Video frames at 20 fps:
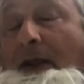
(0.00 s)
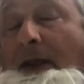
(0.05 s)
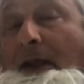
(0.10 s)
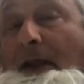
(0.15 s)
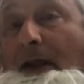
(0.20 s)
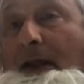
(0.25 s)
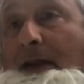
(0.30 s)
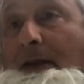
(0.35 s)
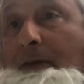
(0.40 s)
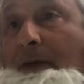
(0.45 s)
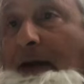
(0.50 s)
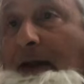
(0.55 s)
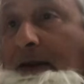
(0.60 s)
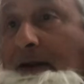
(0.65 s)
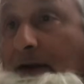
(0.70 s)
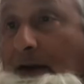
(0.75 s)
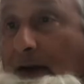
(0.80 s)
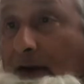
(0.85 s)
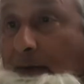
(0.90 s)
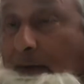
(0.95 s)
Anyway,
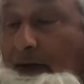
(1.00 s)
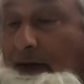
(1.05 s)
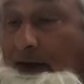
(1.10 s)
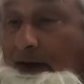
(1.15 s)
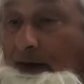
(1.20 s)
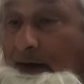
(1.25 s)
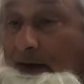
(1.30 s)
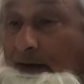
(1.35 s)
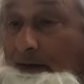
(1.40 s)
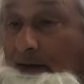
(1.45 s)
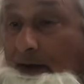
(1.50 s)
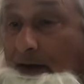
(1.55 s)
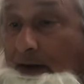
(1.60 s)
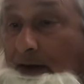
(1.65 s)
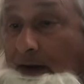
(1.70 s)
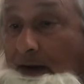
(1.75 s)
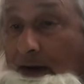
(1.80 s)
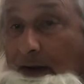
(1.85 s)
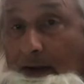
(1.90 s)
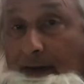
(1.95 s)
I went higher and
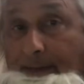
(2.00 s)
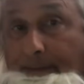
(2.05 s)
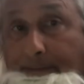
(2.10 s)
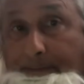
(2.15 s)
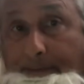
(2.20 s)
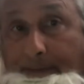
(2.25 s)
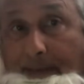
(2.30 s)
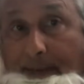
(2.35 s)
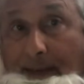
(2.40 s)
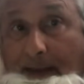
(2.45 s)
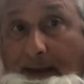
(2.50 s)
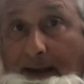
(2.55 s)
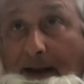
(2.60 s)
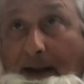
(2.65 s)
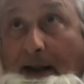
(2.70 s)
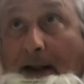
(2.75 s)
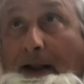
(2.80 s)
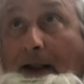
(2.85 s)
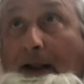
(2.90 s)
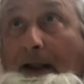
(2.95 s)
higher,
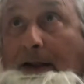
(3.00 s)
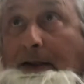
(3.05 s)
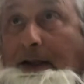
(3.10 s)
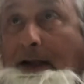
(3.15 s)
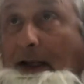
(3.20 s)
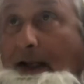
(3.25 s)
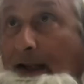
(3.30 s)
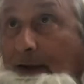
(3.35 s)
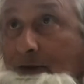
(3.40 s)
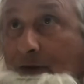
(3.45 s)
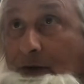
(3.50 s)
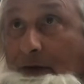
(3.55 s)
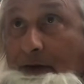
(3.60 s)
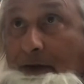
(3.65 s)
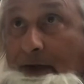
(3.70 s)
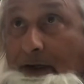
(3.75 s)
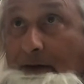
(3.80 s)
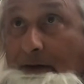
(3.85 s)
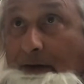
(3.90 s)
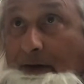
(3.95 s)
and the clouds got
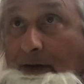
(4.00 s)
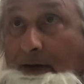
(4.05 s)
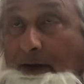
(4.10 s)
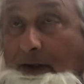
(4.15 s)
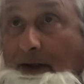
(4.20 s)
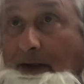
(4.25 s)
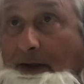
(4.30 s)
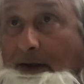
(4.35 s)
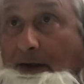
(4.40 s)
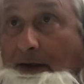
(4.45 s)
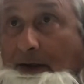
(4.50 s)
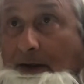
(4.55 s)
thicker and thicker.